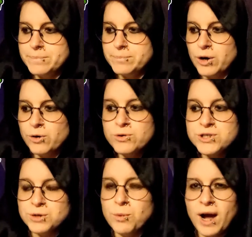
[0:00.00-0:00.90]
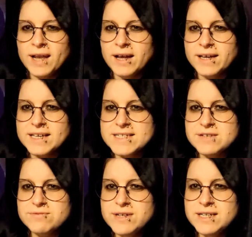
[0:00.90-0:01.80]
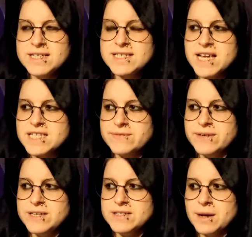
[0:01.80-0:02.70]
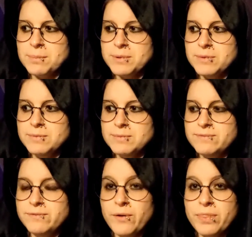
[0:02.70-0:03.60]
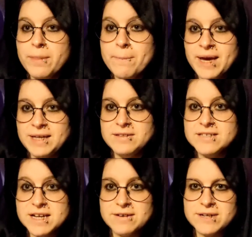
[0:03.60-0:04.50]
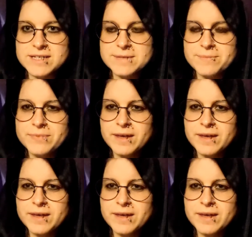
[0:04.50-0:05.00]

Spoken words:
But also what I like is it really sets things up for the main series.